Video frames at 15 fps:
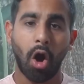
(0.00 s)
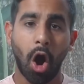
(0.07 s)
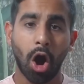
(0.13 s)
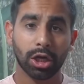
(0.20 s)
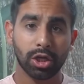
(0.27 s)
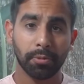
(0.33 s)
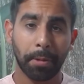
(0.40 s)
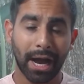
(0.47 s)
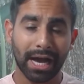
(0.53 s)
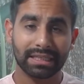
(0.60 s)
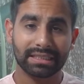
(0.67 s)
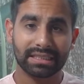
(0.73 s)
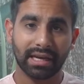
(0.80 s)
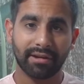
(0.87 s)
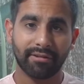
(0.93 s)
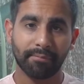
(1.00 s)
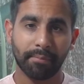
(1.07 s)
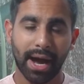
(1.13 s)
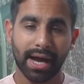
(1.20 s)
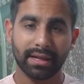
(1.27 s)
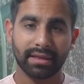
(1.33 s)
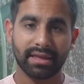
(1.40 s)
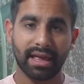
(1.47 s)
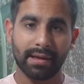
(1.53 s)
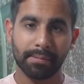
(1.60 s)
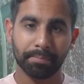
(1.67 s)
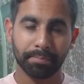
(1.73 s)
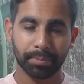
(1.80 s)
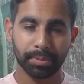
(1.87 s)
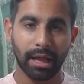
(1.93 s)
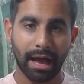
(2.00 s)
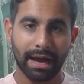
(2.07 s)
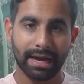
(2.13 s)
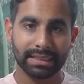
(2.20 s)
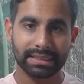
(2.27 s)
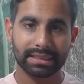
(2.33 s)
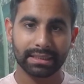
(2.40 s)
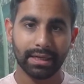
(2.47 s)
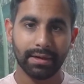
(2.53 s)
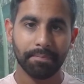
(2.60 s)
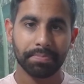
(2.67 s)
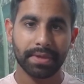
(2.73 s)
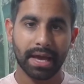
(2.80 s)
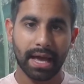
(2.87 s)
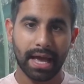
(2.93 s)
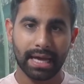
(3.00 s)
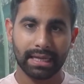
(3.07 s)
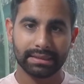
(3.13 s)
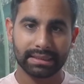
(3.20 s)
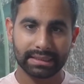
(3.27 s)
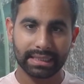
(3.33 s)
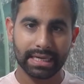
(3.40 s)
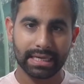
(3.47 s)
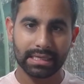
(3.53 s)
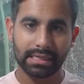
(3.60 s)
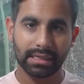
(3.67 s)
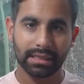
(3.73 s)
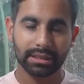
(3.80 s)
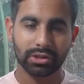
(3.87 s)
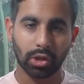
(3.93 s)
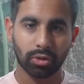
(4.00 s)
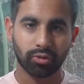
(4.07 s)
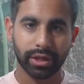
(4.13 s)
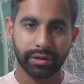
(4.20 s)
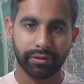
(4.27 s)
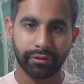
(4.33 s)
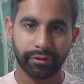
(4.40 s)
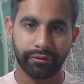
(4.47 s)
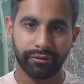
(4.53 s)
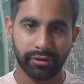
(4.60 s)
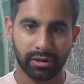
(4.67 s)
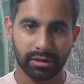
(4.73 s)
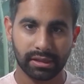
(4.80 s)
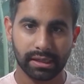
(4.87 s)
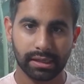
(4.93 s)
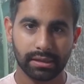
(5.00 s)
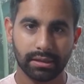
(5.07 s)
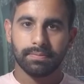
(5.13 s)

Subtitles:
occupy a state of mind that implies the end state is already fulfilled.